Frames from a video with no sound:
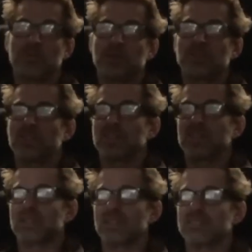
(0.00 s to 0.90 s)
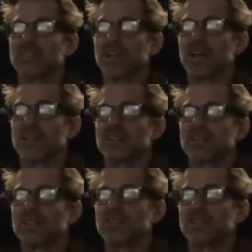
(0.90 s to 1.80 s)
person, and it's not
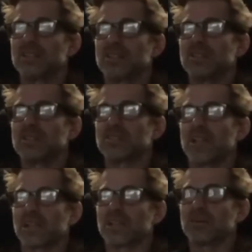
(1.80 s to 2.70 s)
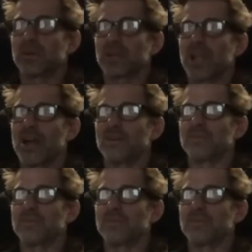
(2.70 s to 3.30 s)
going to work out.